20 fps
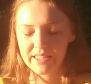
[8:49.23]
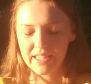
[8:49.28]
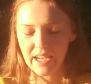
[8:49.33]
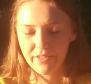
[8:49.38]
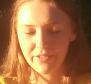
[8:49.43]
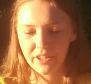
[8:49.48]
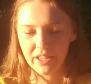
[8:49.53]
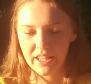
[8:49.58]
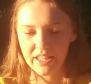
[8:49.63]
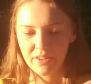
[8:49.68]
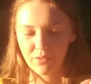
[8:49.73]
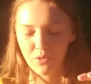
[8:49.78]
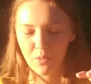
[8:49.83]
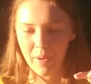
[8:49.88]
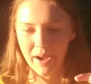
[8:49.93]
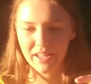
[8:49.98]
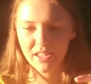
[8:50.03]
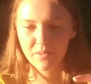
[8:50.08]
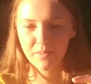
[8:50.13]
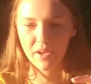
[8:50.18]
definitely, it
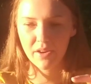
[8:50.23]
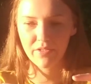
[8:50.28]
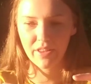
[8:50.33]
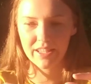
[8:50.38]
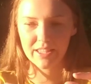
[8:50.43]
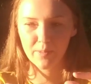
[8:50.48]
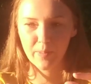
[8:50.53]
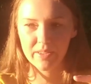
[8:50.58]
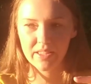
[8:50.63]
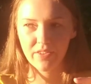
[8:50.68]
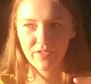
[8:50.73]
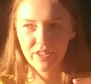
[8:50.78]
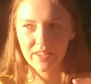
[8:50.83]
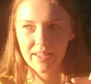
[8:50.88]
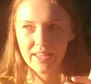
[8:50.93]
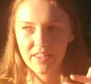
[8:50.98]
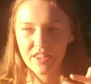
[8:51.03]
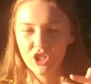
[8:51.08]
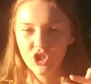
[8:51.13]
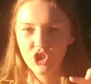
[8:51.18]
reminds me of like
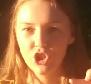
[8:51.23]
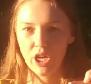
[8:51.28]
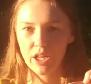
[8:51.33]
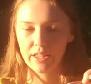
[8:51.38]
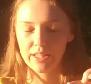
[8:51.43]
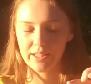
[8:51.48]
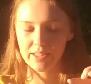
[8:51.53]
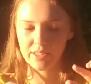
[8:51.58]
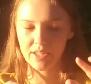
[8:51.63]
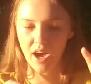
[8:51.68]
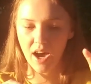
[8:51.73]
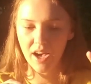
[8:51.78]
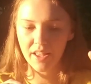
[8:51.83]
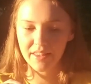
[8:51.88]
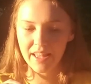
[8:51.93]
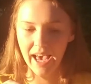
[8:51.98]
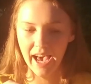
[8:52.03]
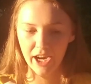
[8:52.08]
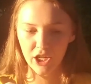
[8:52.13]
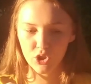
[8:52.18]
specifically the jellies, not
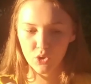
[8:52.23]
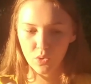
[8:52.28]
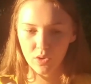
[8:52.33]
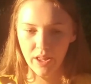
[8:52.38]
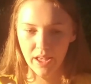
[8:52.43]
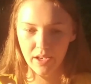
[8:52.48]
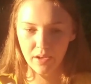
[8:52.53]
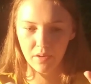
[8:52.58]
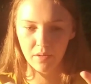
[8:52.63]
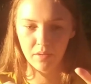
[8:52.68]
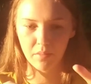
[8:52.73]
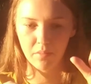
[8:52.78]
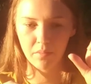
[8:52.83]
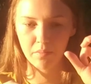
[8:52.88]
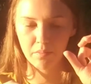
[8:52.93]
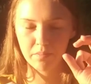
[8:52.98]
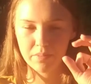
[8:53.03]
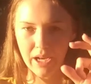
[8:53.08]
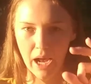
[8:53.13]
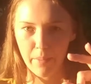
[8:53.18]
the actual like
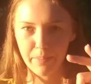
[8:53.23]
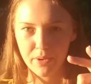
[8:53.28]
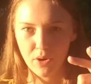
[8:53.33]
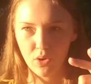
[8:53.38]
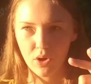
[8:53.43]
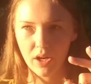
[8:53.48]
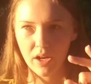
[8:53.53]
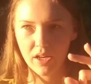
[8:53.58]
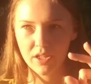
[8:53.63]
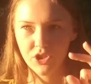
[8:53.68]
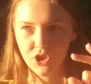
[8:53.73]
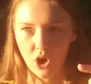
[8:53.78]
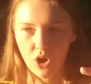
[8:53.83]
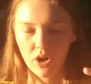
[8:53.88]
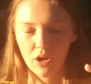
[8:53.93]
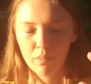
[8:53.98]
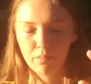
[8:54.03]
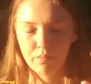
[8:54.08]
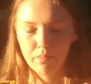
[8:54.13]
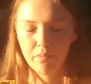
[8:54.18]
tapioca
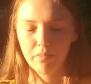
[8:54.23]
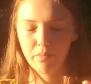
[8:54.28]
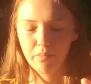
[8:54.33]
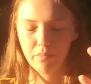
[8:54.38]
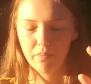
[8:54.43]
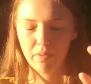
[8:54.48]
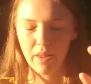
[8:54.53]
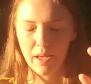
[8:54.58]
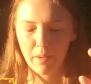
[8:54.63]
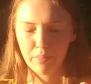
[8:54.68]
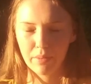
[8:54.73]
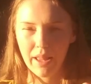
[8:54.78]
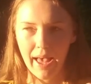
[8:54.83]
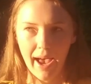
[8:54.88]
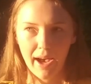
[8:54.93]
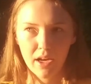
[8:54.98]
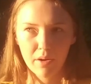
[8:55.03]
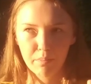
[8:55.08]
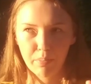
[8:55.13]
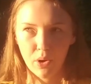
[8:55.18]
dark like
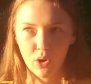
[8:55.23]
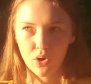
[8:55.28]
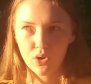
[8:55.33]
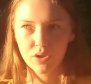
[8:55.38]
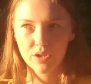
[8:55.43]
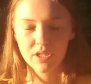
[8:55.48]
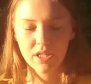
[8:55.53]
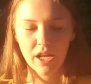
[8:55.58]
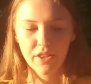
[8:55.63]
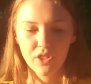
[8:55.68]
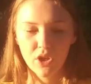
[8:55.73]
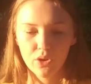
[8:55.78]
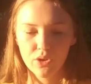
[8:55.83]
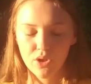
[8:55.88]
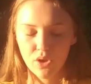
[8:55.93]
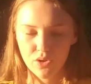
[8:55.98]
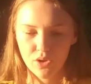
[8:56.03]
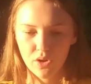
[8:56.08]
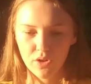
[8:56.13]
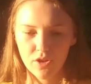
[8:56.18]
black pearls, not those
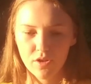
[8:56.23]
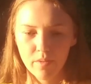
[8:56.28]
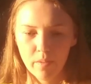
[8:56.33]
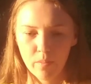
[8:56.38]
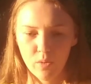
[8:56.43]
are a little bit